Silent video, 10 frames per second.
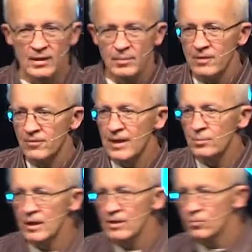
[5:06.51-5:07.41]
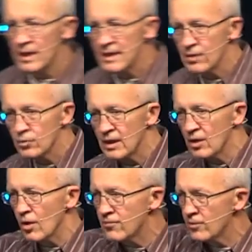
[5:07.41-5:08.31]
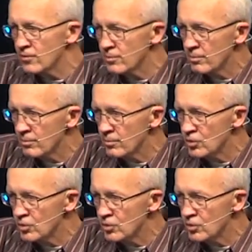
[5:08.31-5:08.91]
in my family is my dad would get off of a